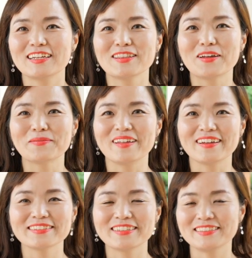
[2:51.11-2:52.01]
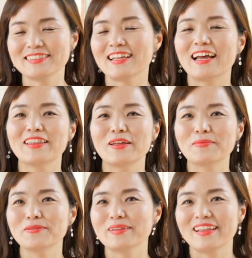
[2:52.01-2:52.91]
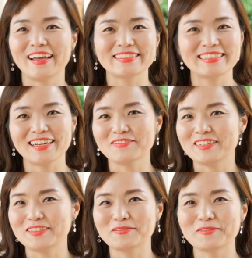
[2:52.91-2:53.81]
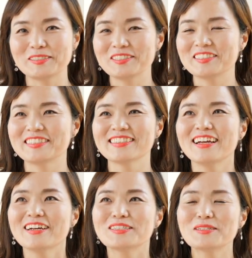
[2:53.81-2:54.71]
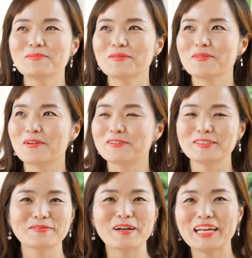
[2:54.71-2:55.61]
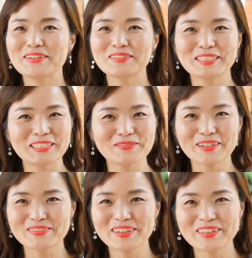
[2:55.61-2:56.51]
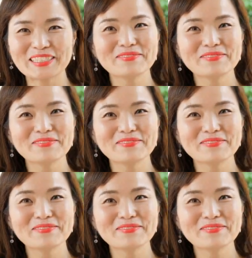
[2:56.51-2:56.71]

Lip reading: I love that because I've never been asked that kind of questions. Superpower, do I have the superpower?